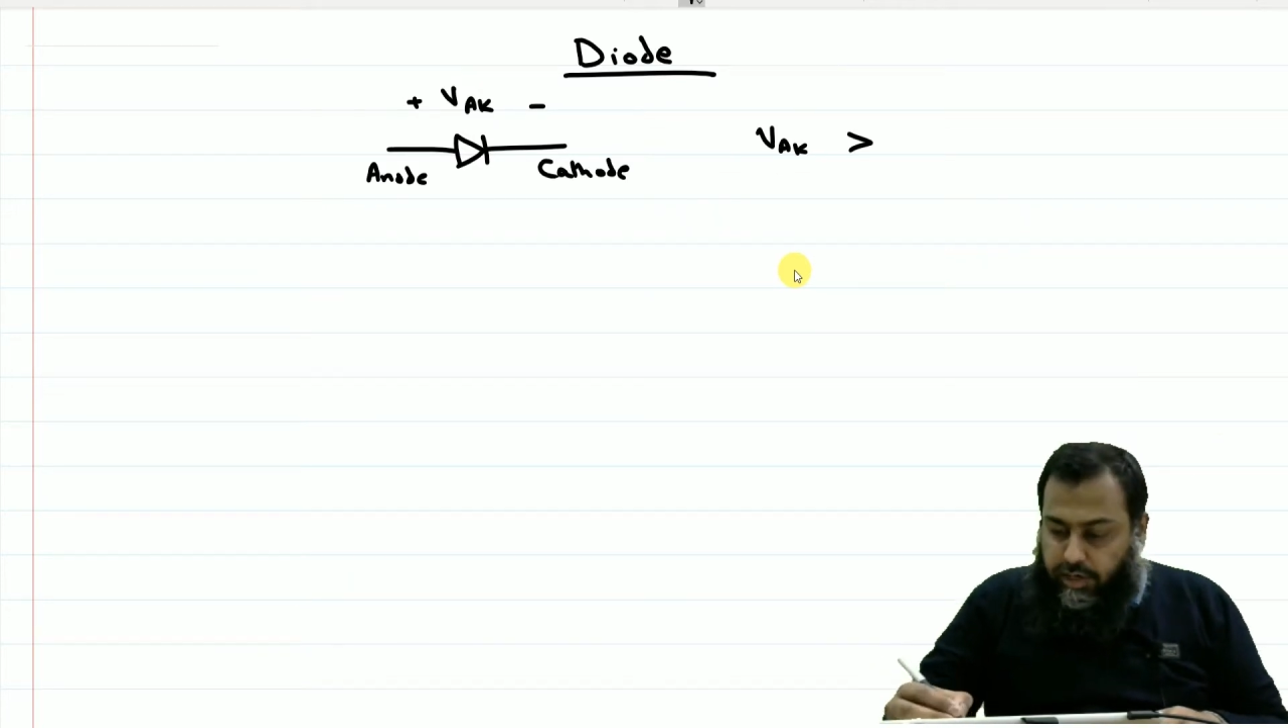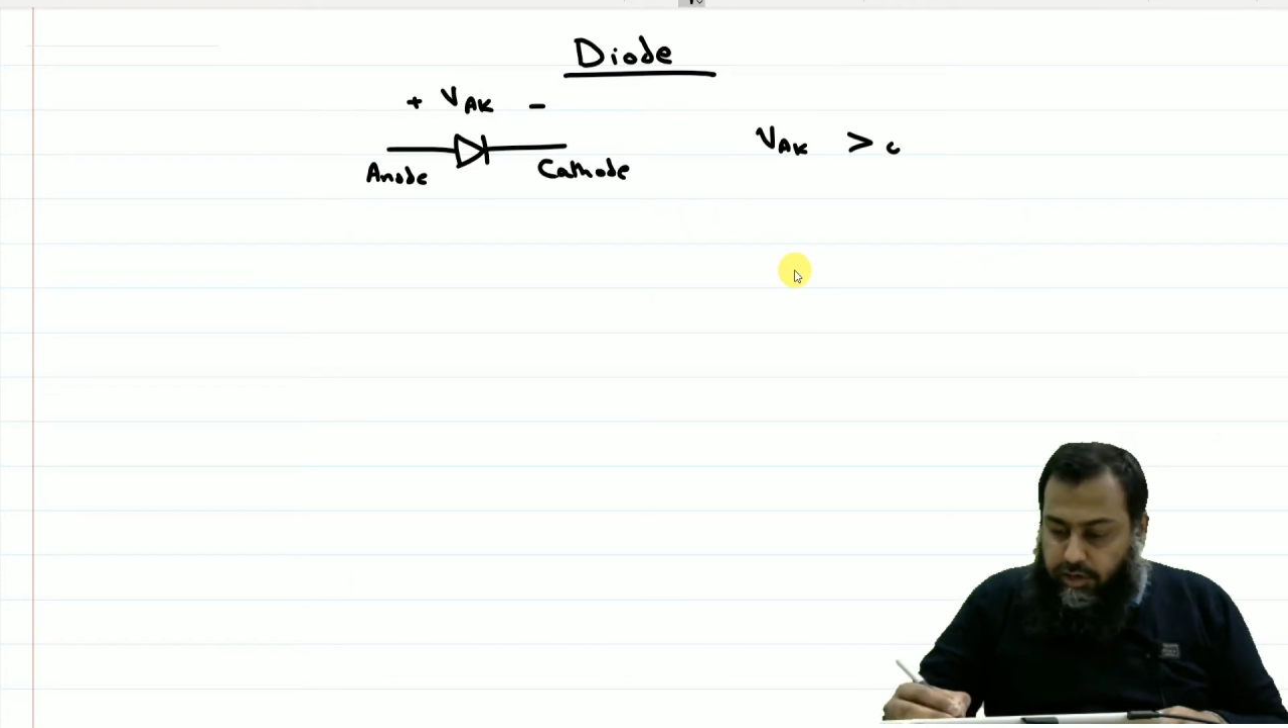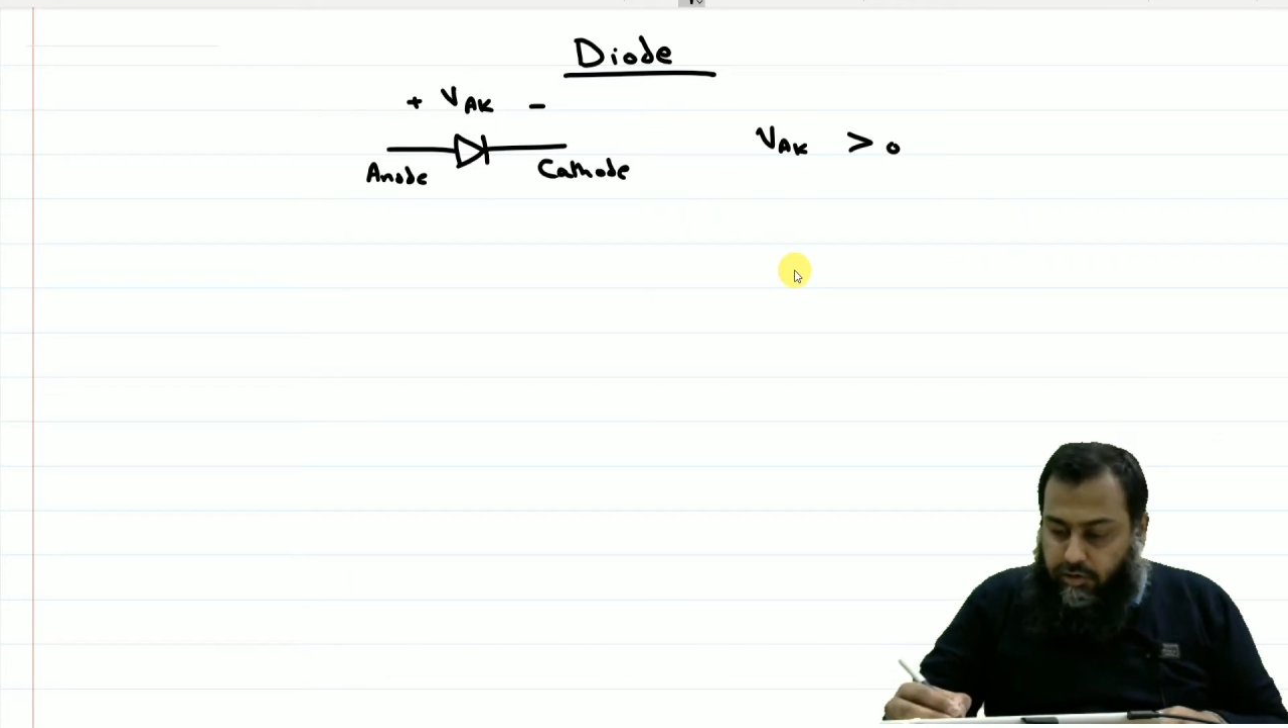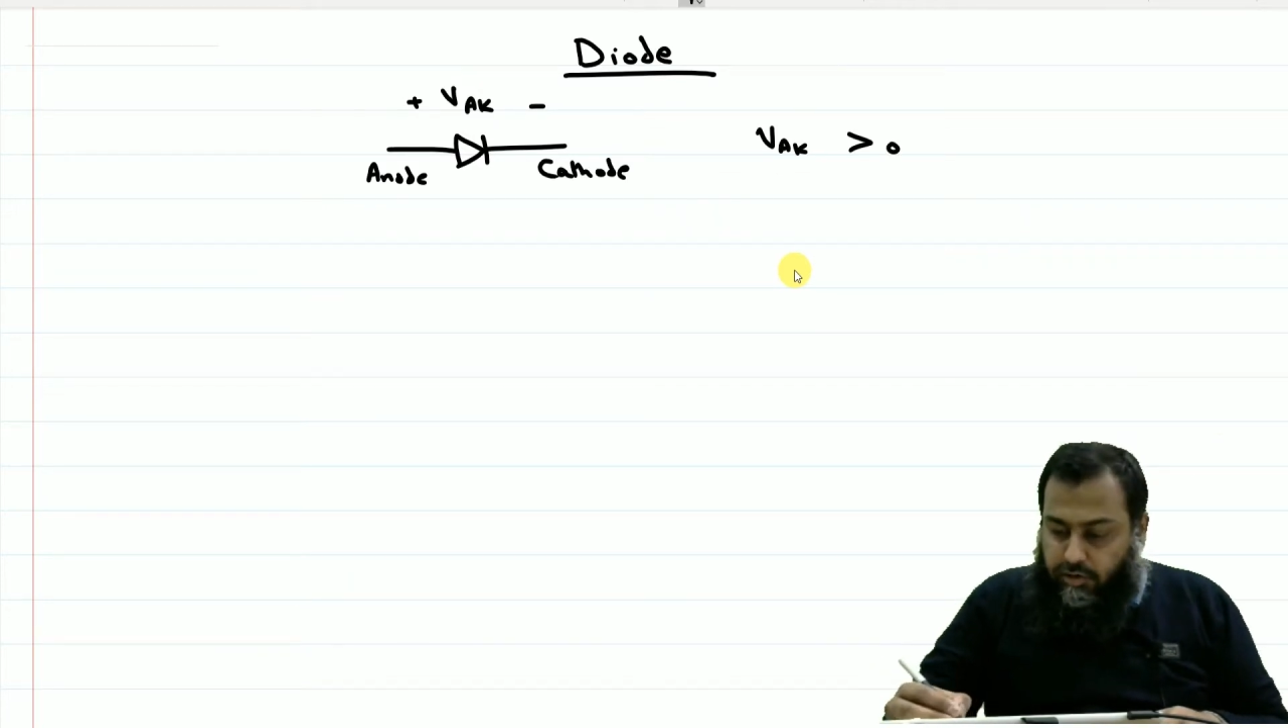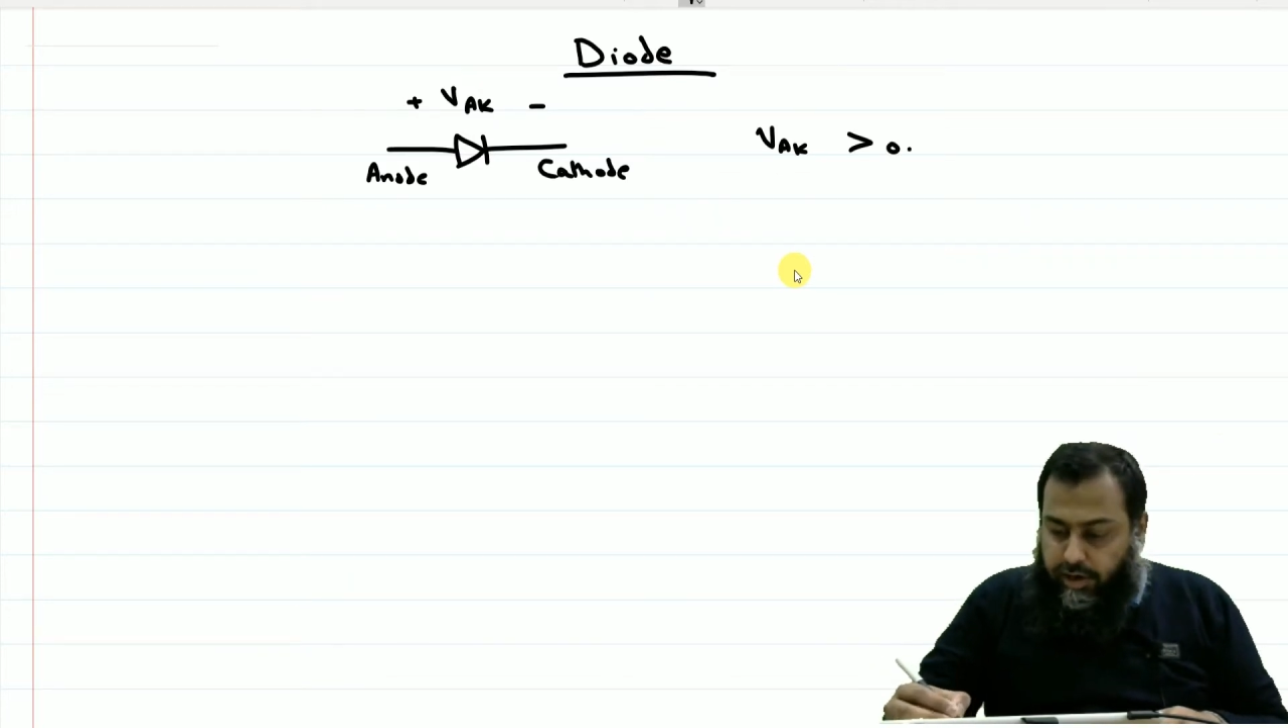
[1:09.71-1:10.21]
a
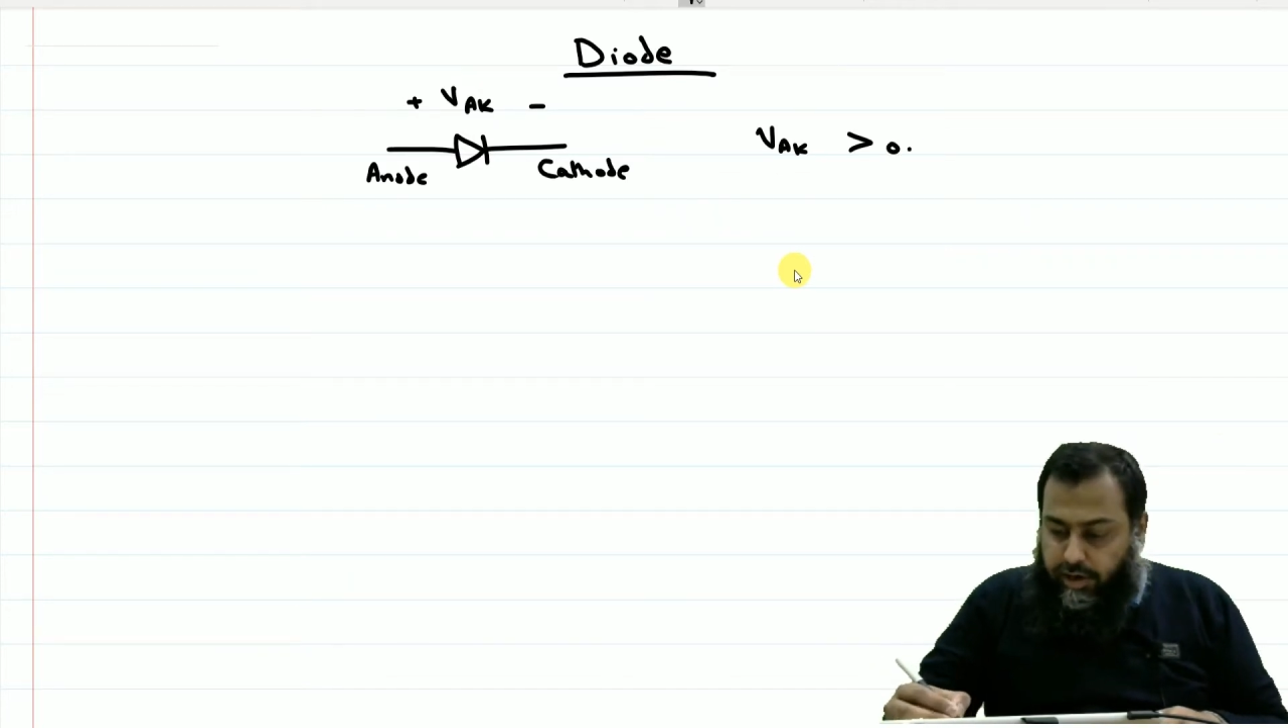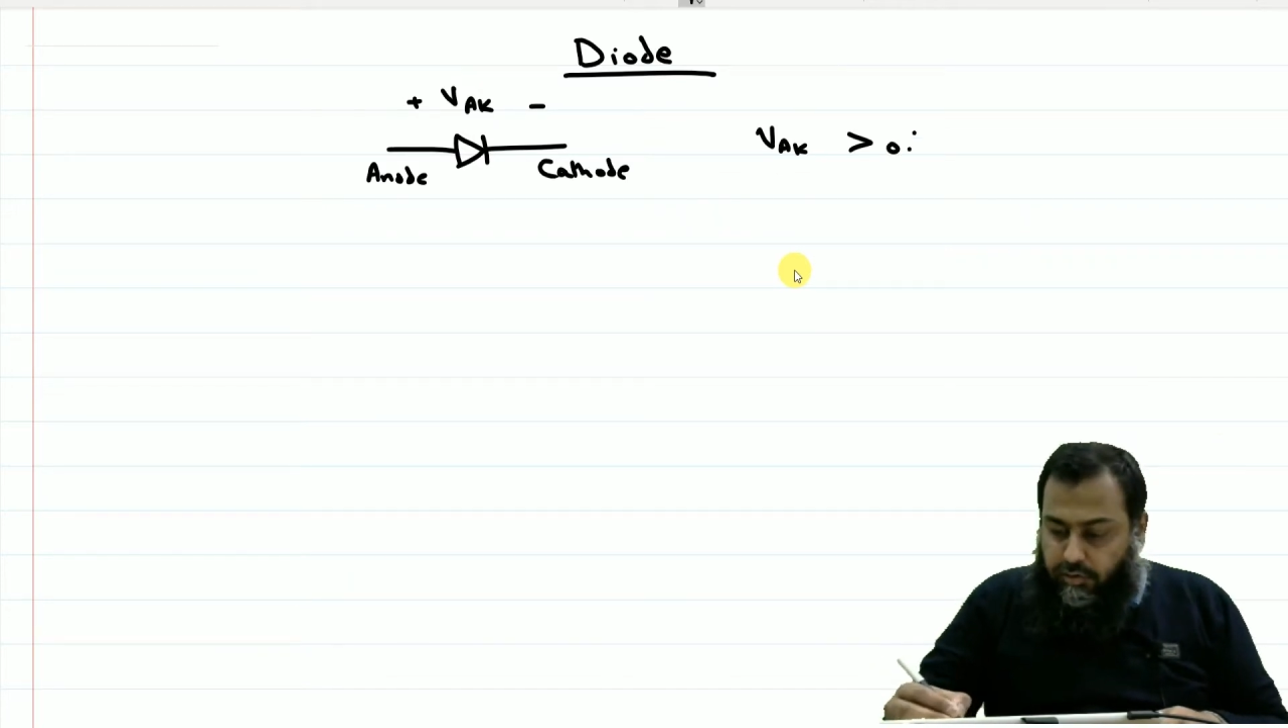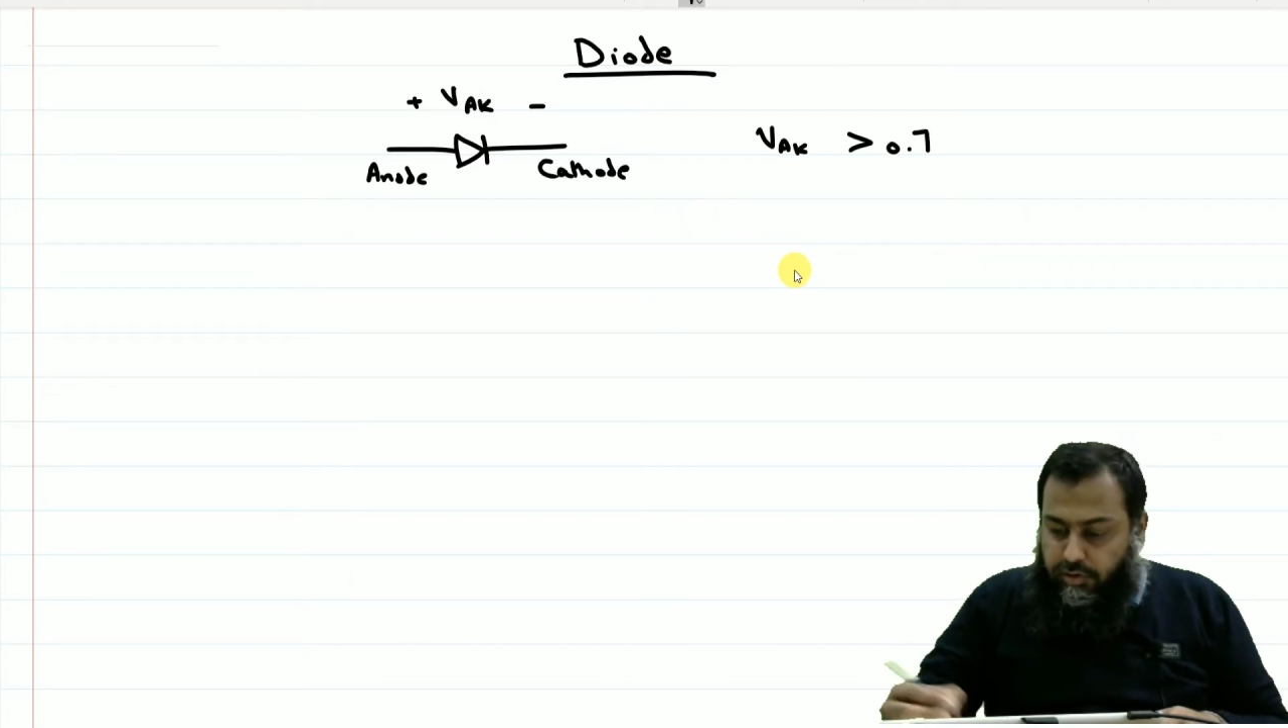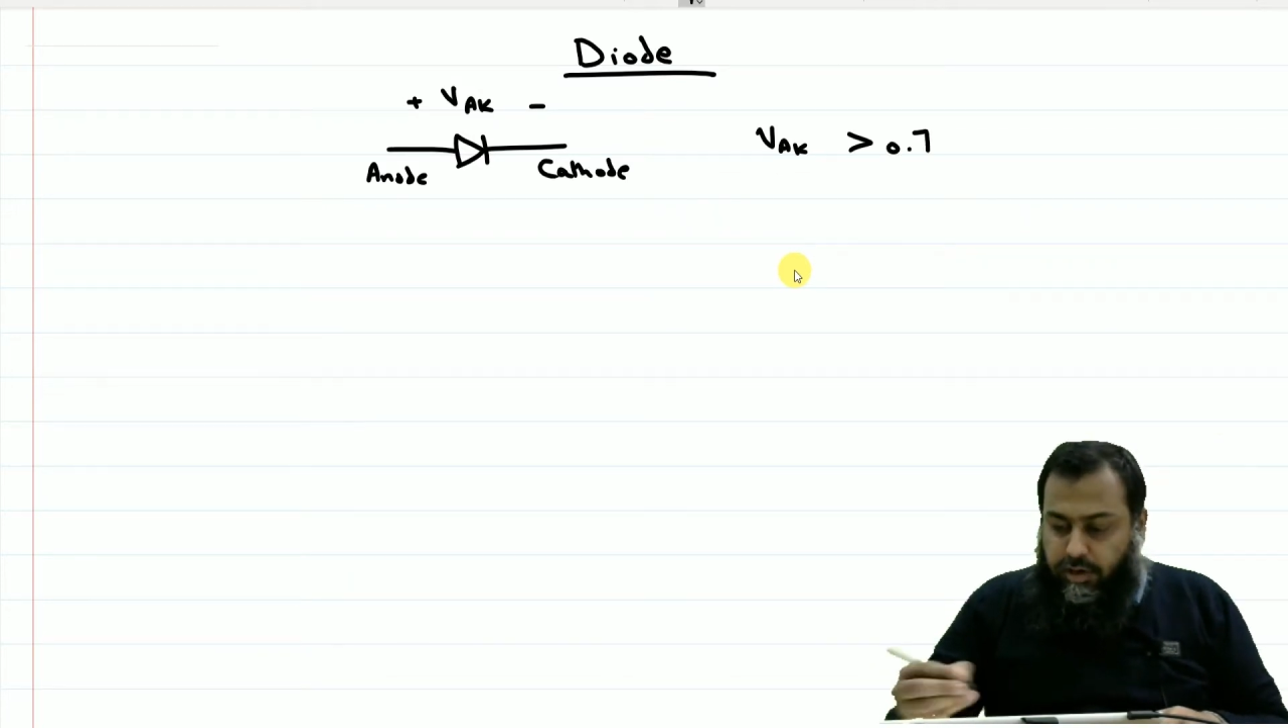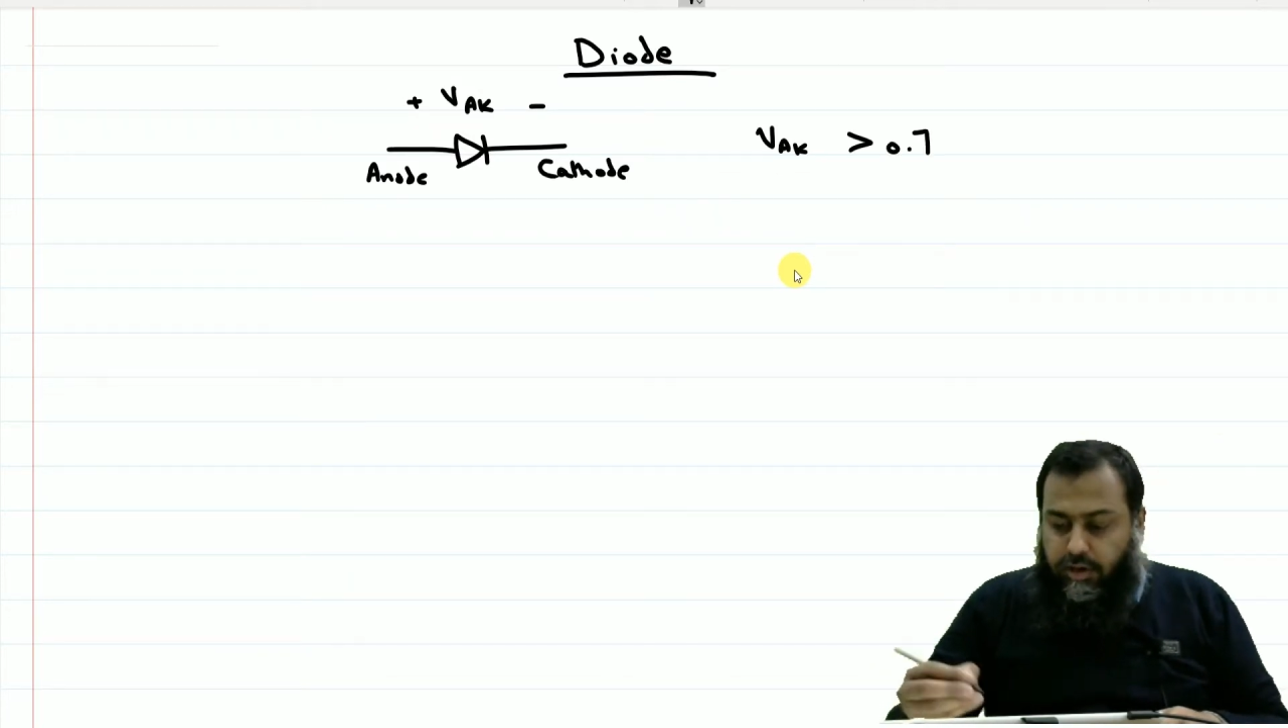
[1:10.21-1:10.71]
silicon
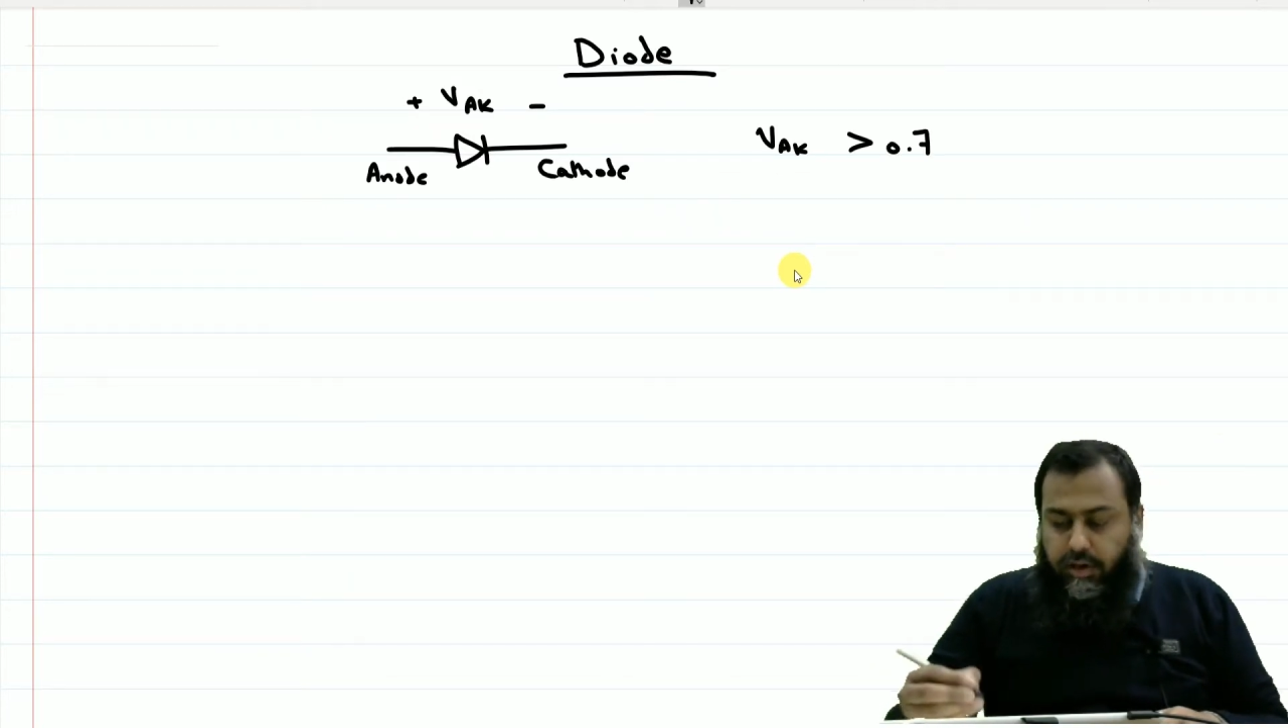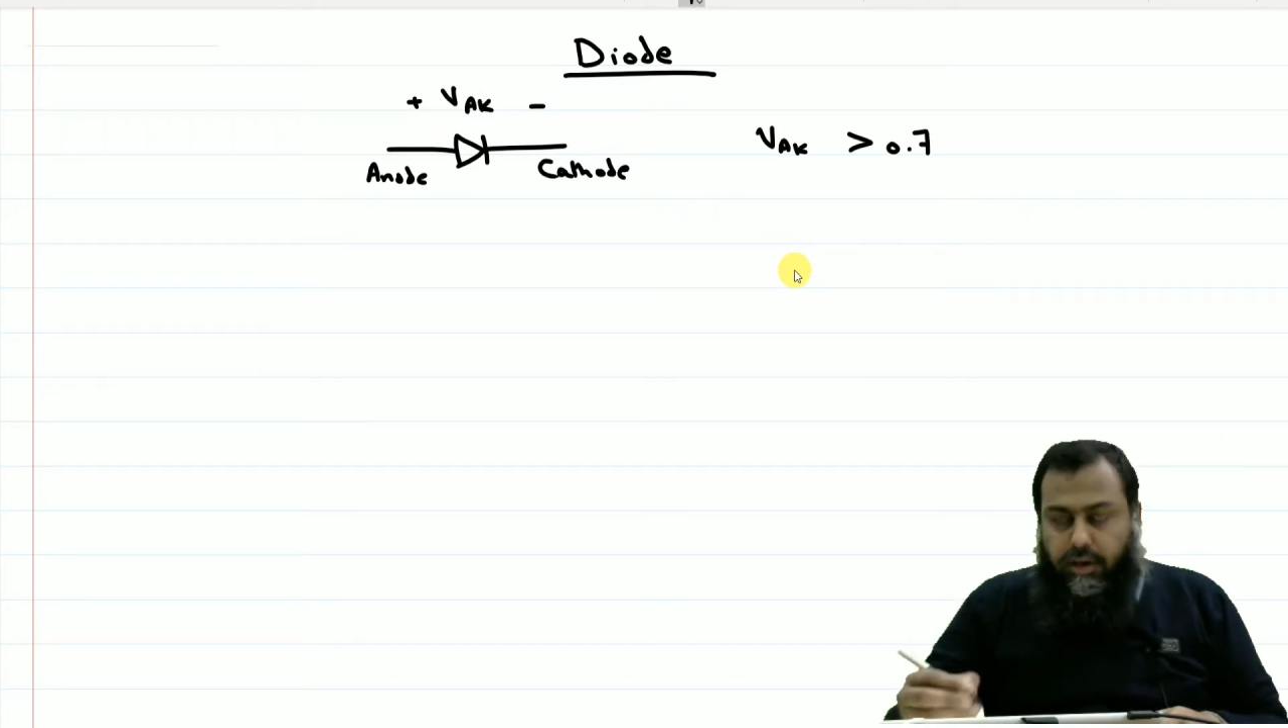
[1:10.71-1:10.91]
diode.